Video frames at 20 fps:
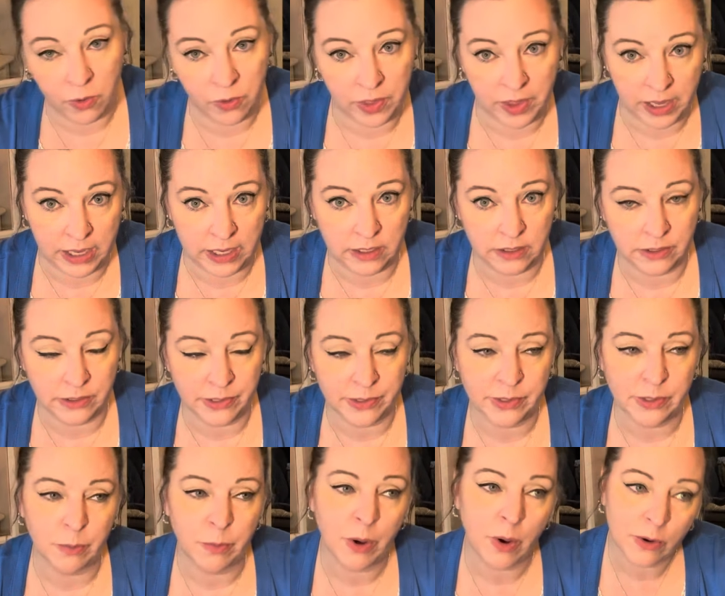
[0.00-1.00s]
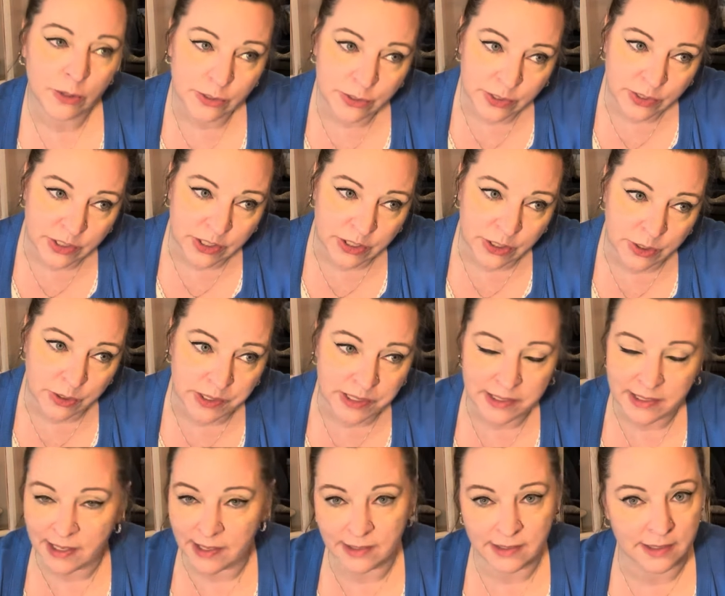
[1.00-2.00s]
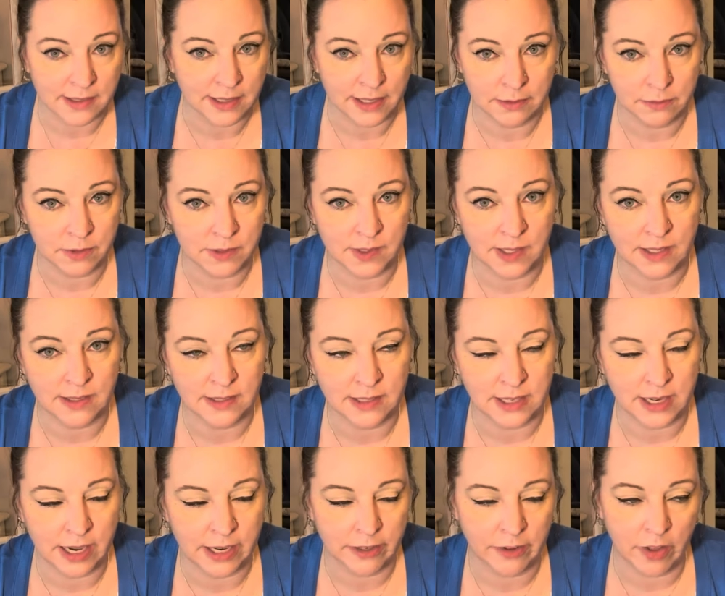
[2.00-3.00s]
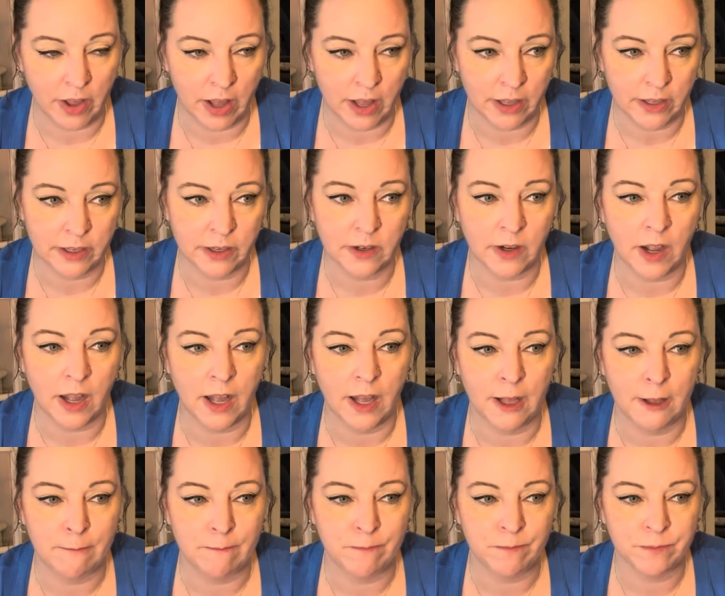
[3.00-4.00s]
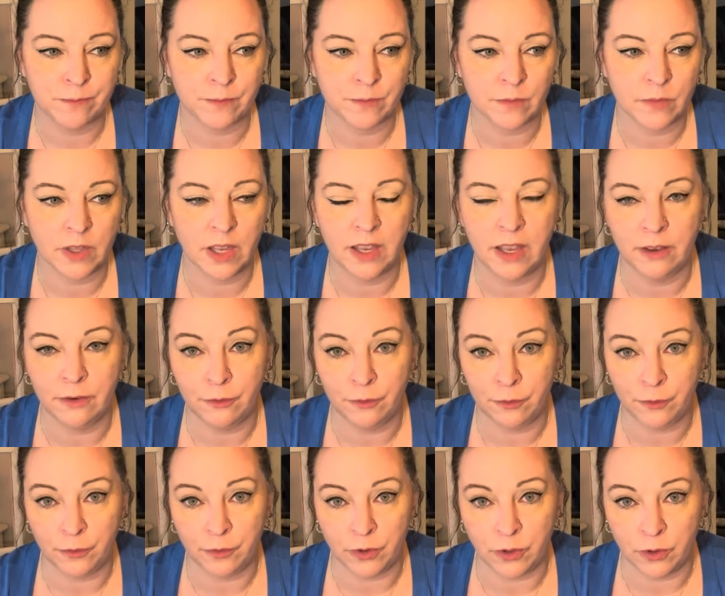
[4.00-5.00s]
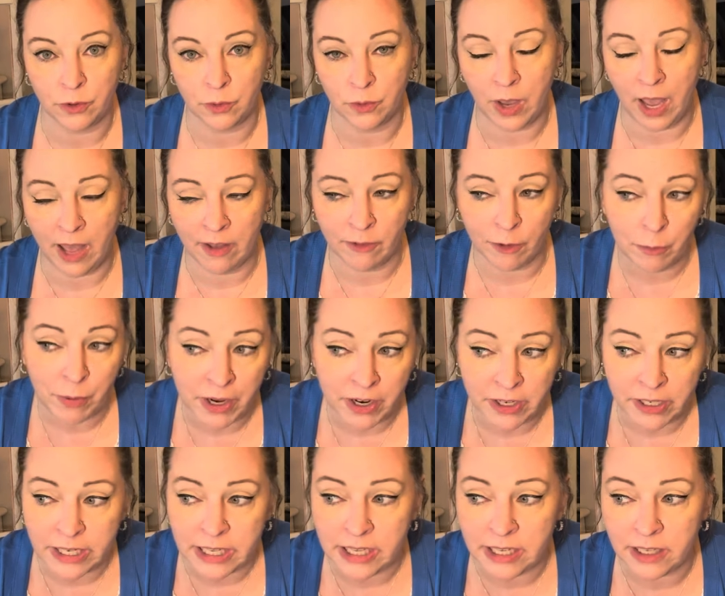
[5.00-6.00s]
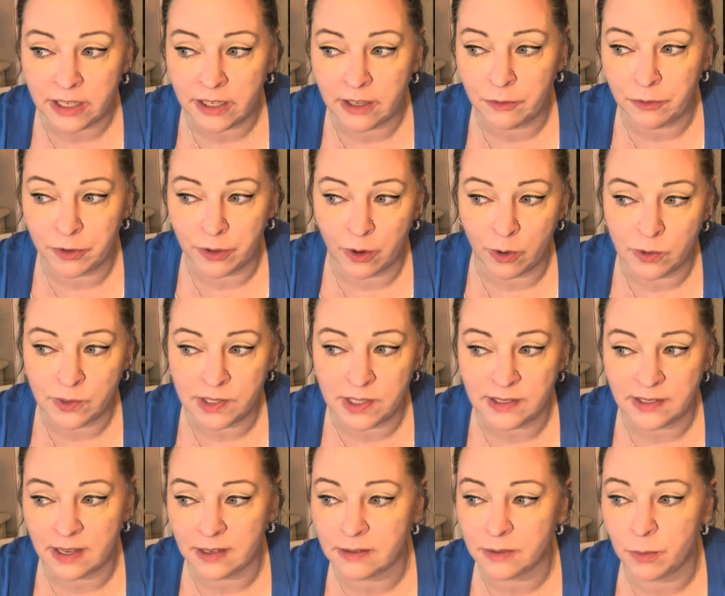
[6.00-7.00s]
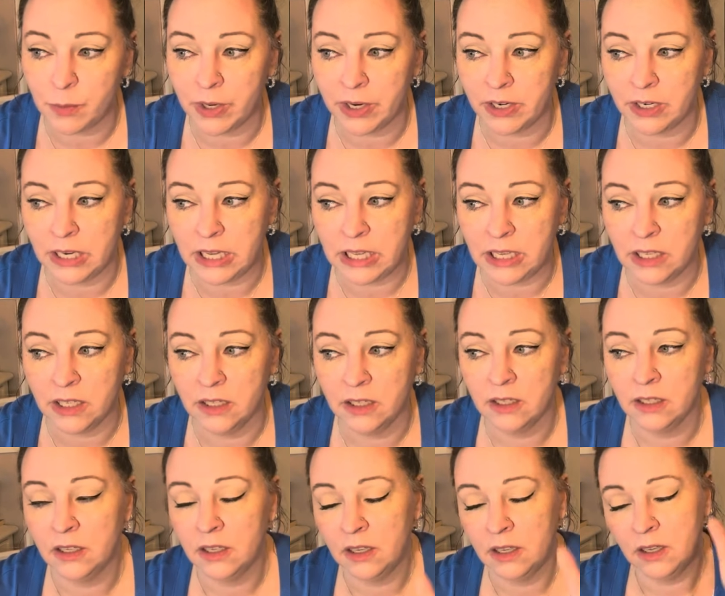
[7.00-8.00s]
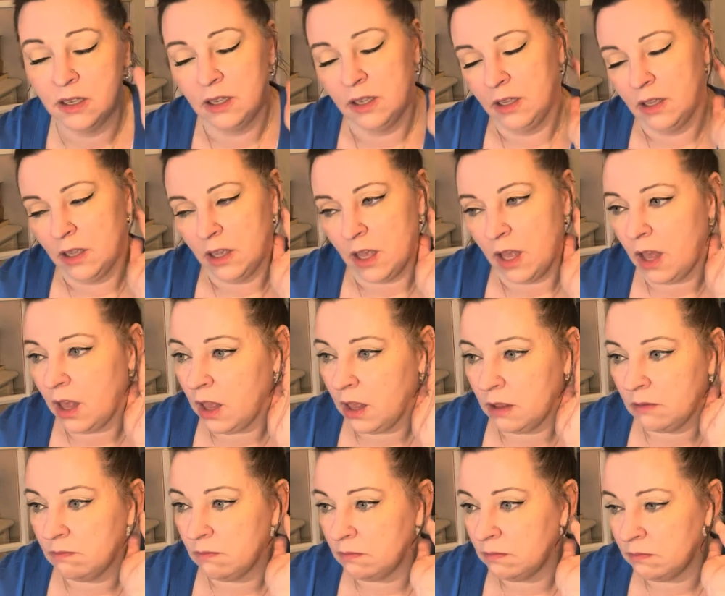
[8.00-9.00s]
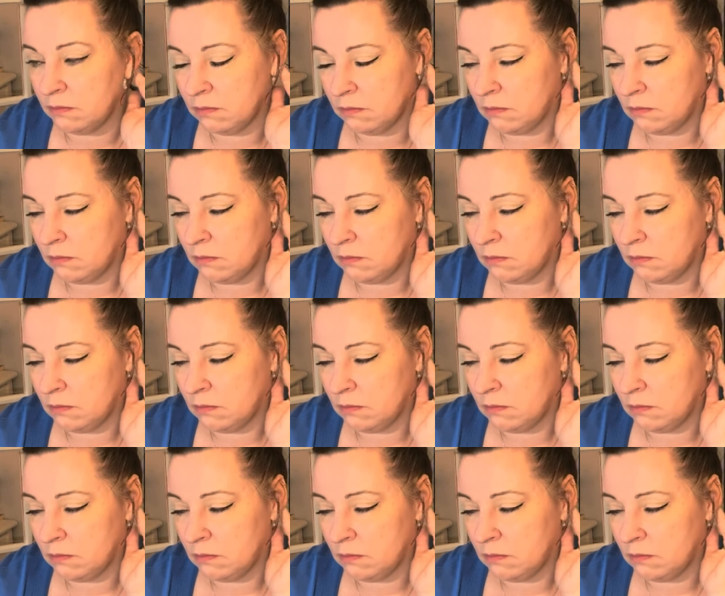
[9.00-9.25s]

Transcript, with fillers: that you're supposed to, it says in the Scentsy catalog, um, if you have a party, if your hostess has a party, um,